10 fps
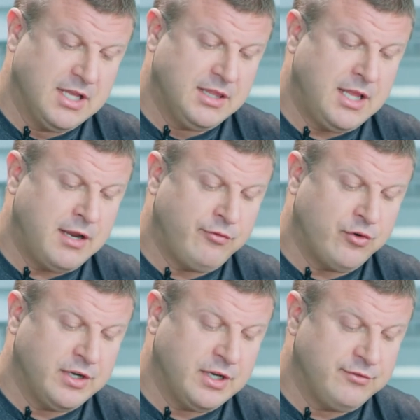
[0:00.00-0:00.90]

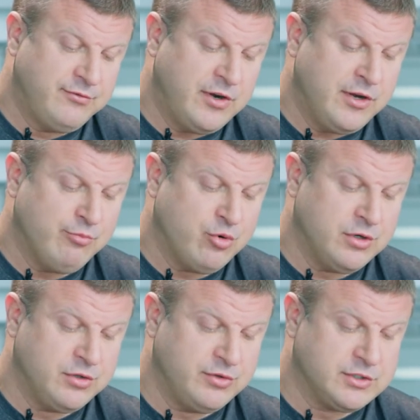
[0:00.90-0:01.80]
Therefore, it is very
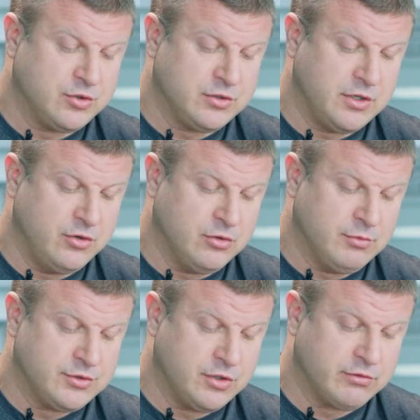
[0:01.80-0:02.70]
important to restore the
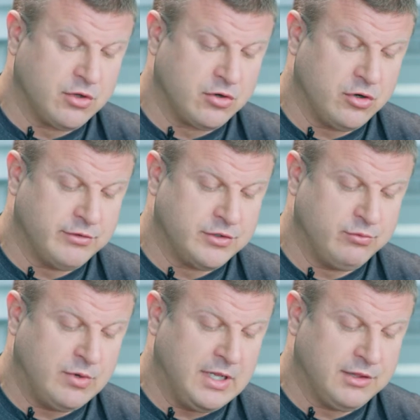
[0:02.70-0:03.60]
normal cervical curvature
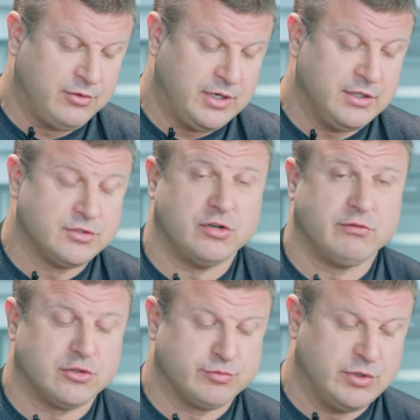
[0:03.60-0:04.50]
while treating
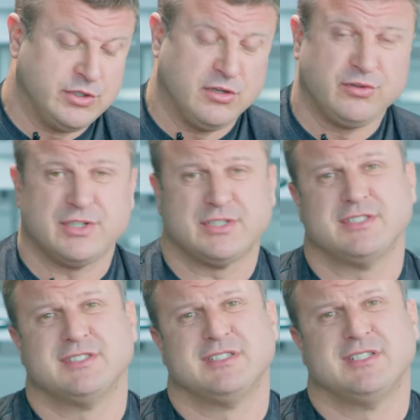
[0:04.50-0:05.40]
cervical spondylosis.
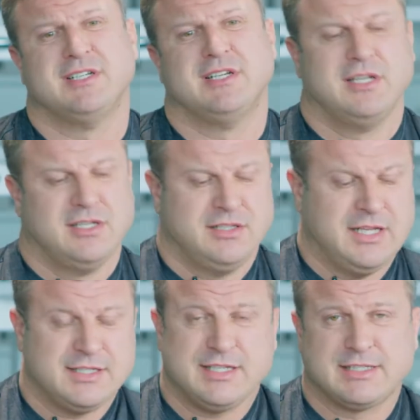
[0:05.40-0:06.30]

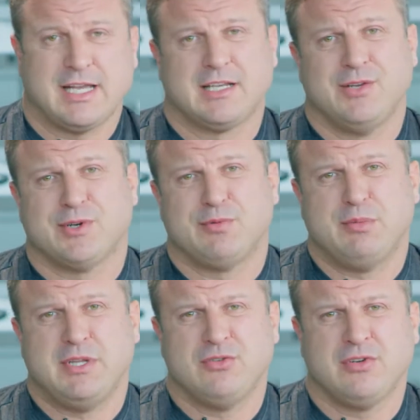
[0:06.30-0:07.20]
That's exactly what we've
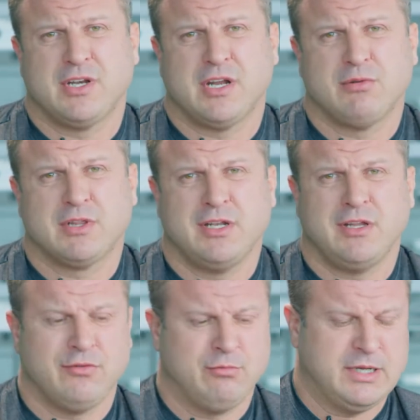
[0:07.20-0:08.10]
been doing in our
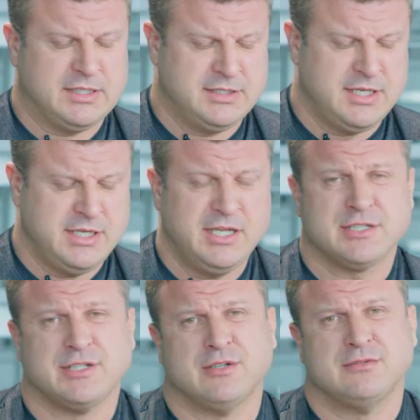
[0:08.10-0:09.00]
clinic for past 10
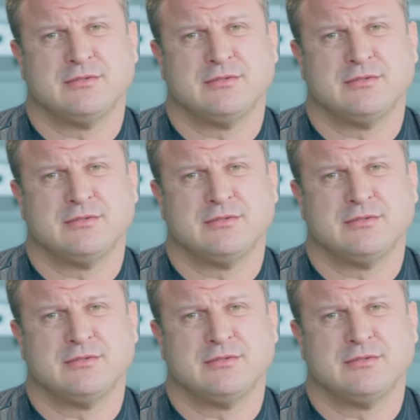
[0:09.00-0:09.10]
years now.